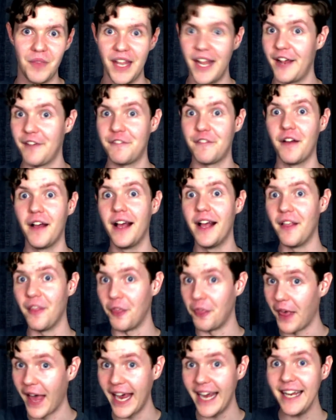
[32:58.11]
If
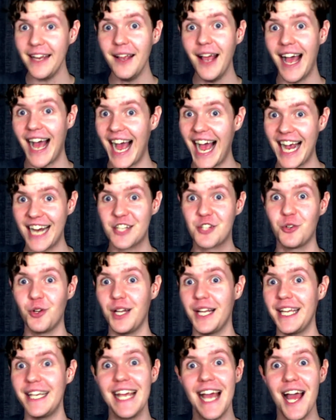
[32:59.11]
they
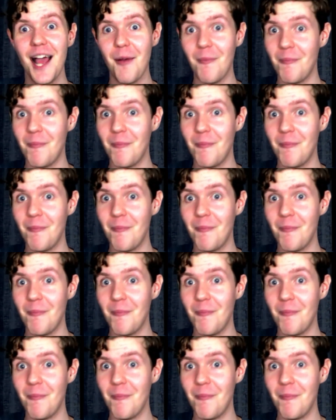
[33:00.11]
actually